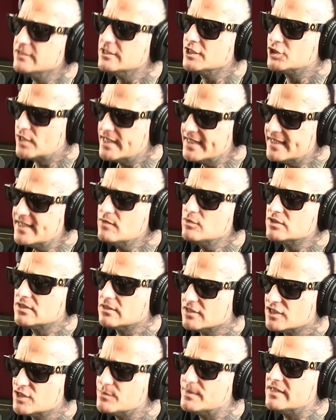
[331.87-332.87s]
The drinking was a
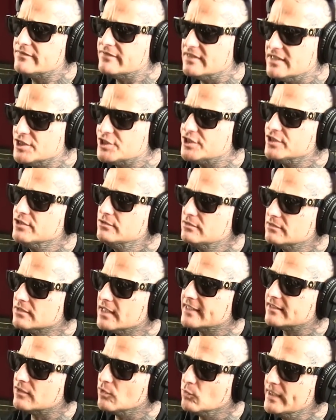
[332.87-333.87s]
little bit of an issue.
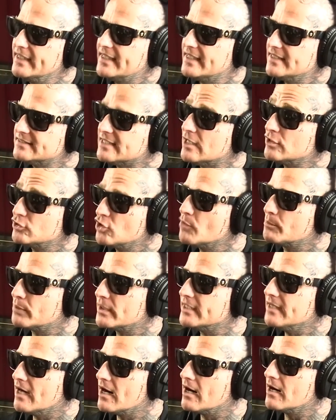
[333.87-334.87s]
Like the weekends, I would go
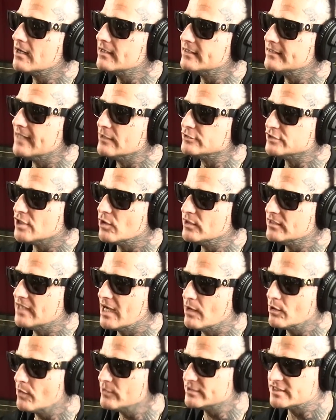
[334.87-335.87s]
pretty hard, and I would
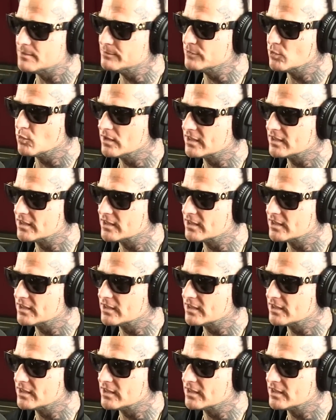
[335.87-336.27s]
always come to